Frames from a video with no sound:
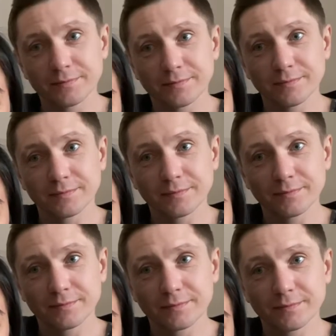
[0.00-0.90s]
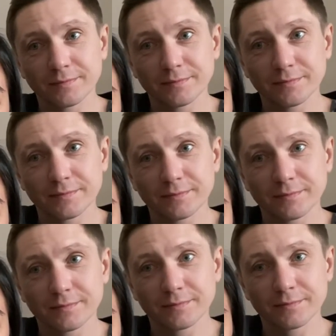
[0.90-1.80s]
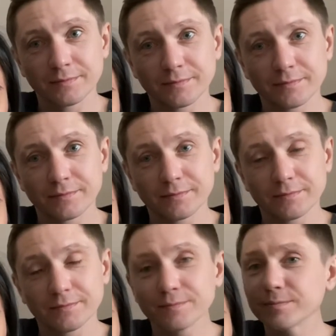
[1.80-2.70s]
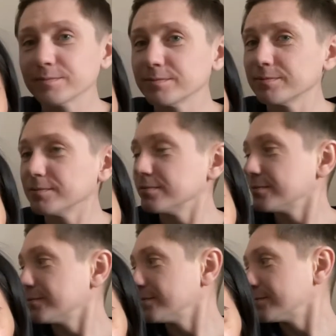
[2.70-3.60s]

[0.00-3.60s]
(not speaking)